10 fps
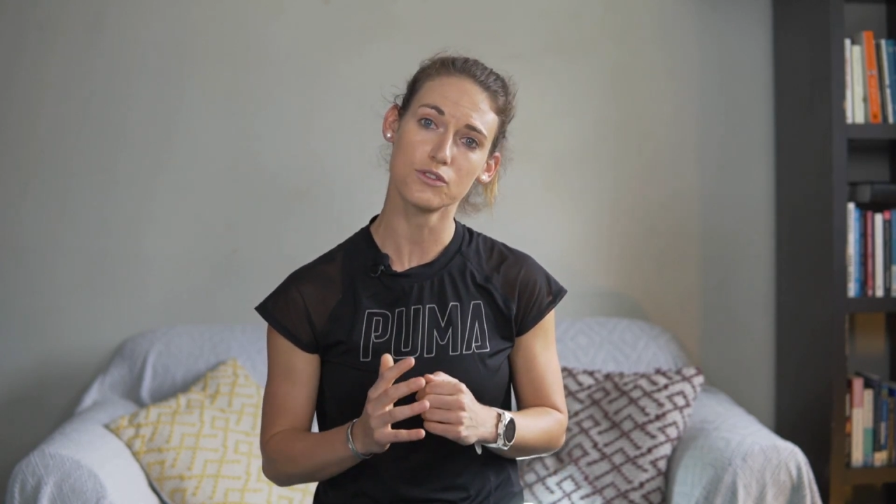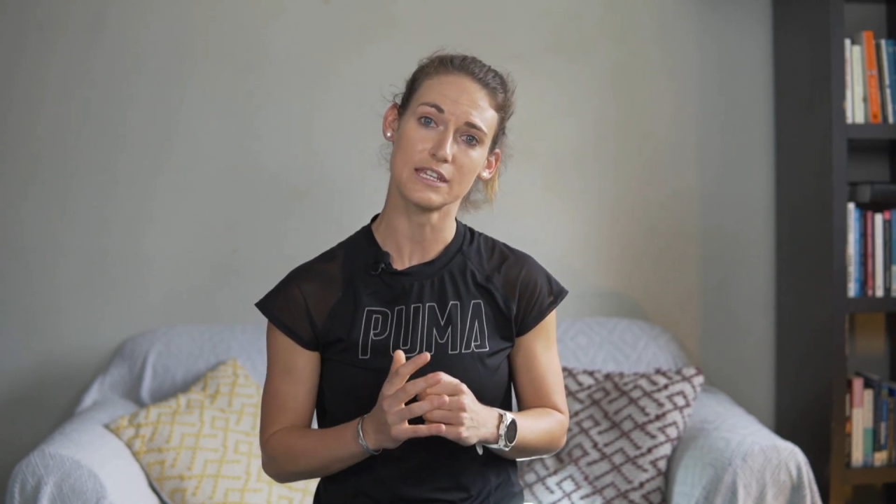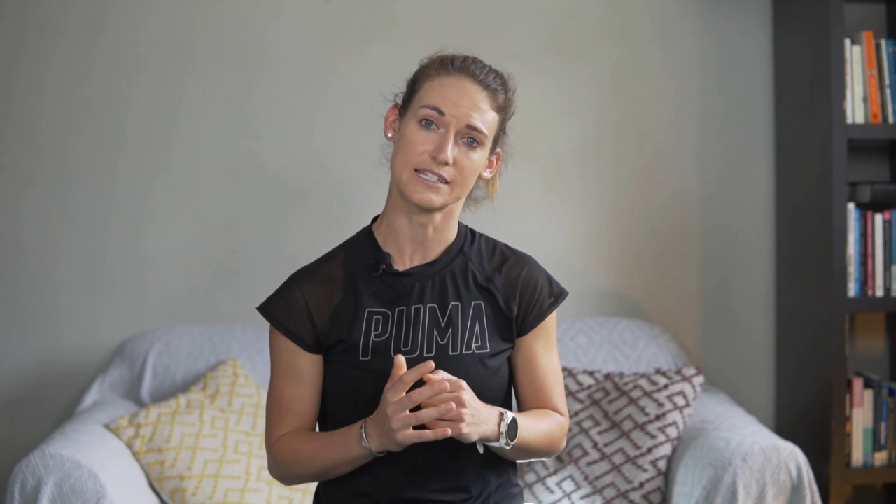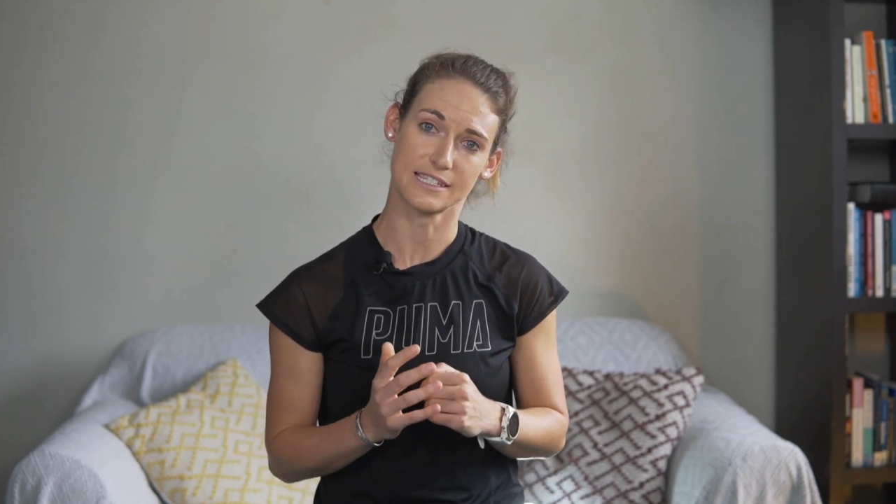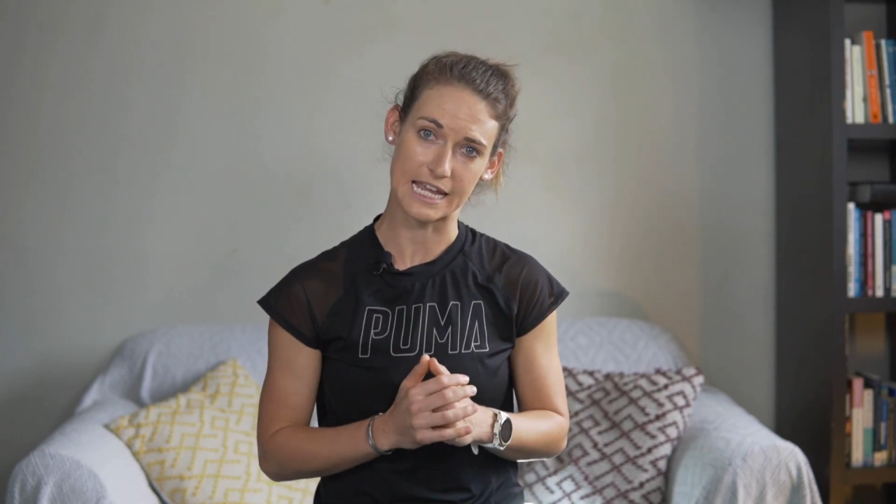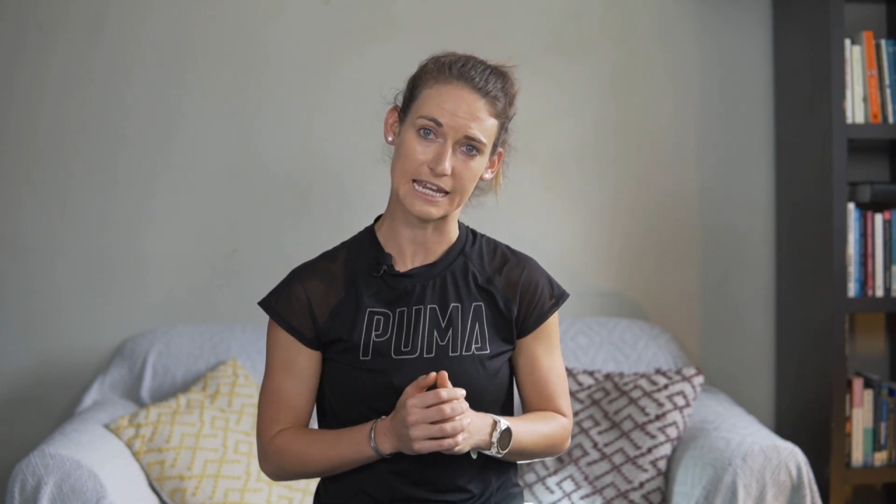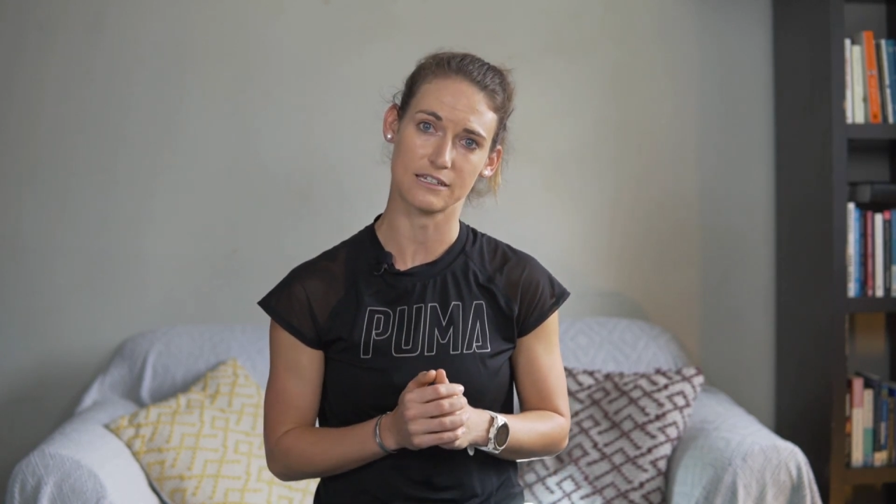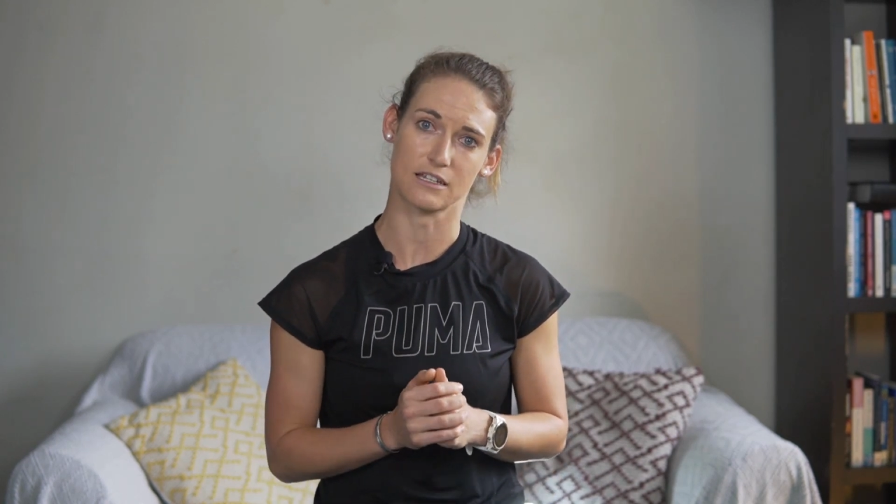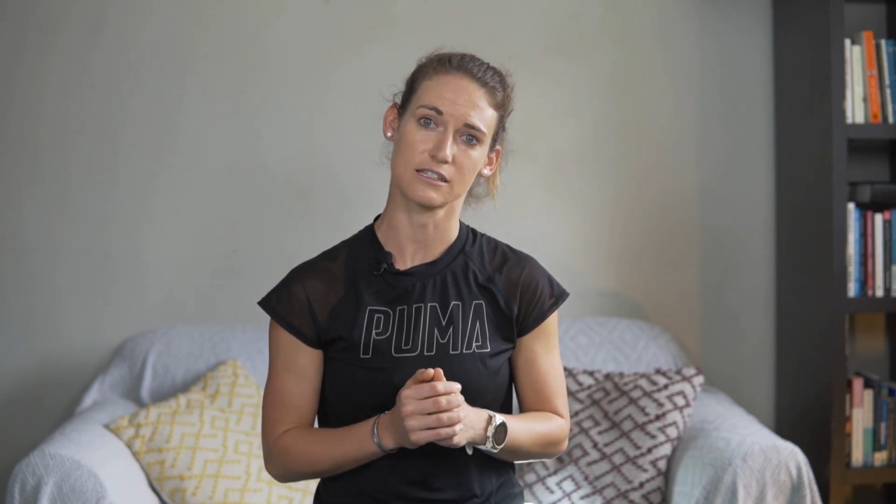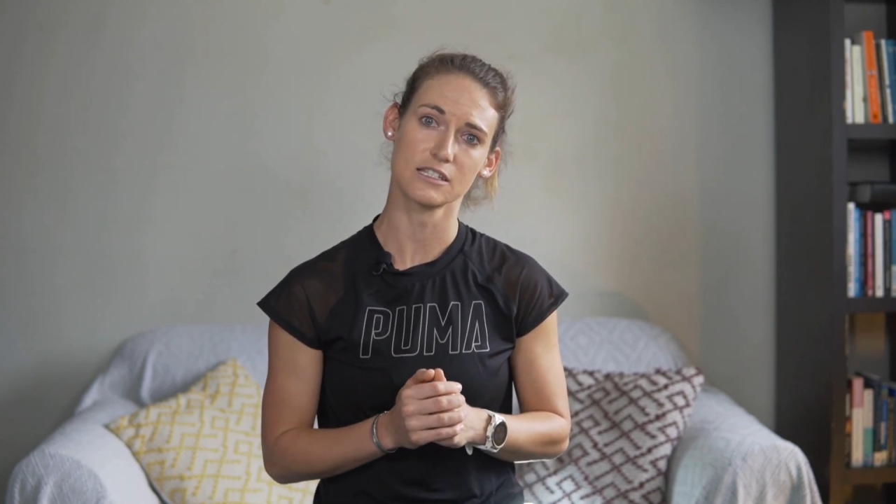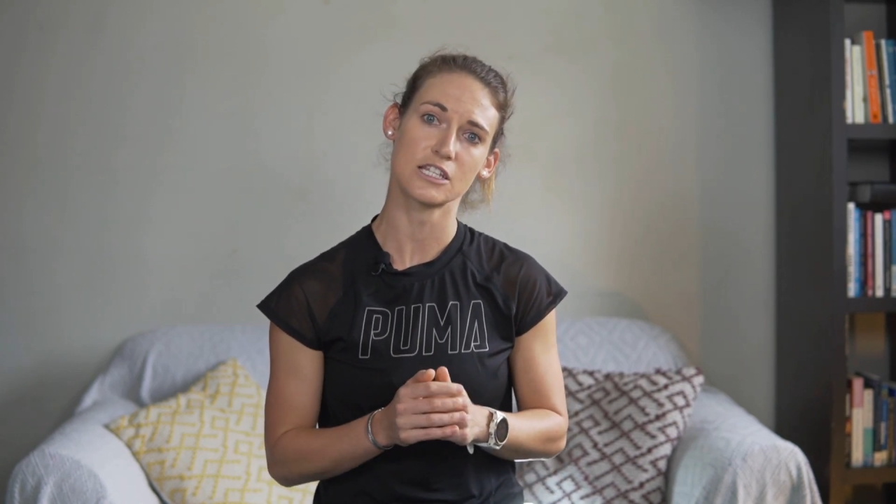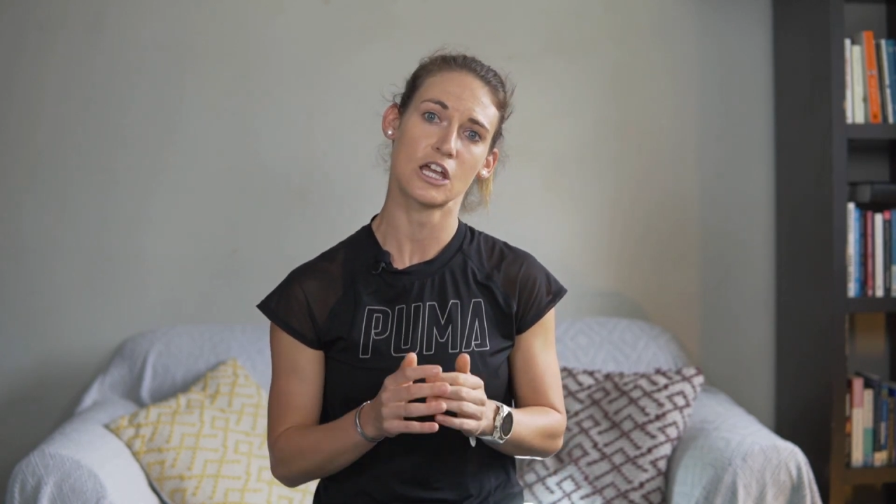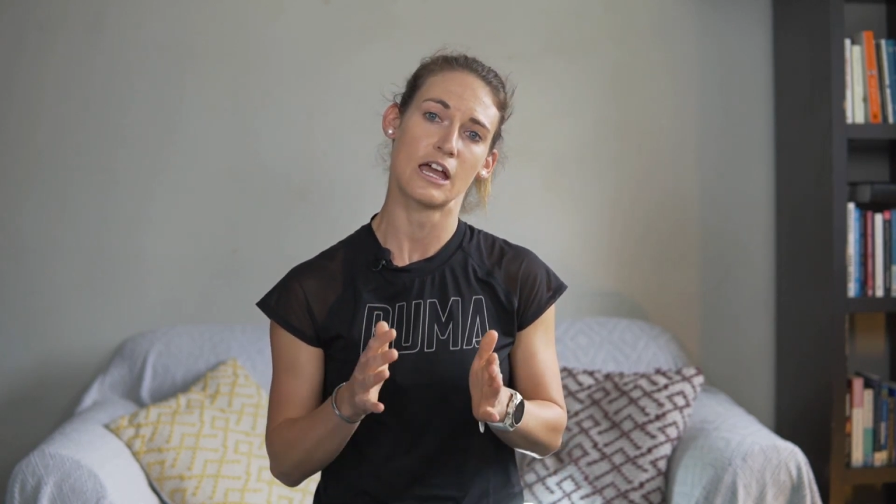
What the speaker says: these tendons,